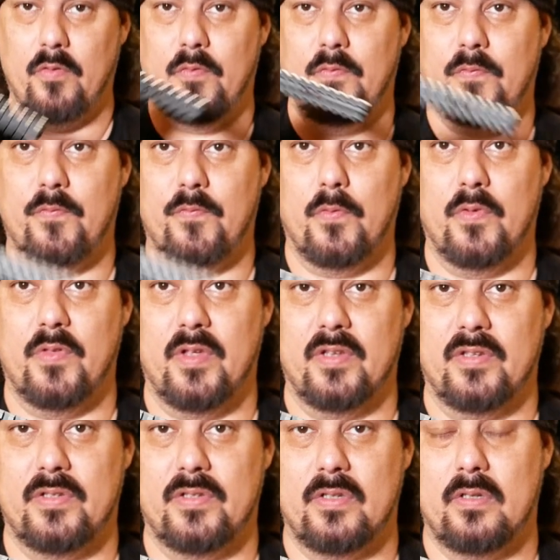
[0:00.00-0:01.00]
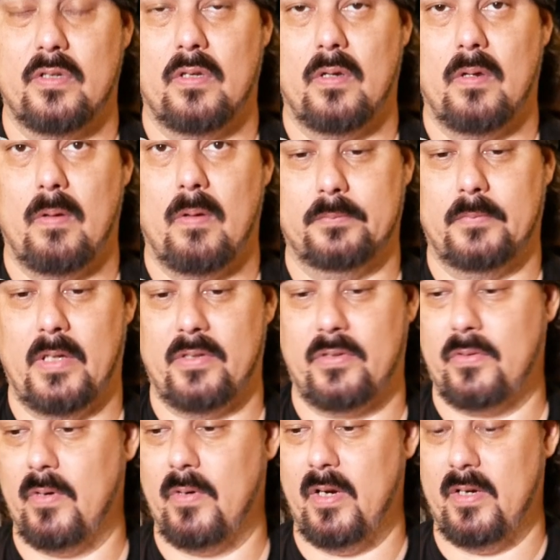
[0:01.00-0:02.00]
for this.
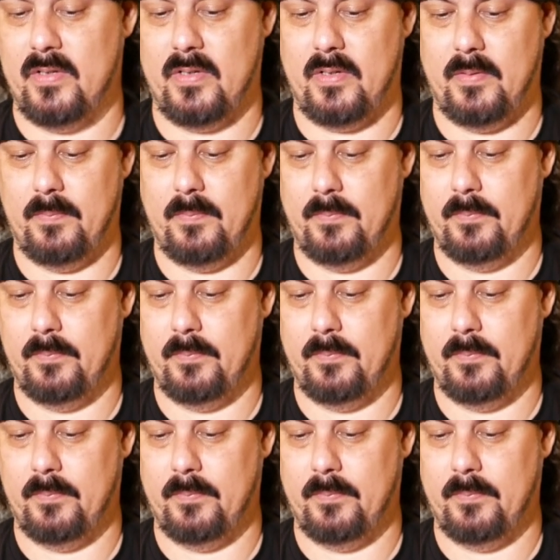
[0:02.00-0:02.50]
That's crazy.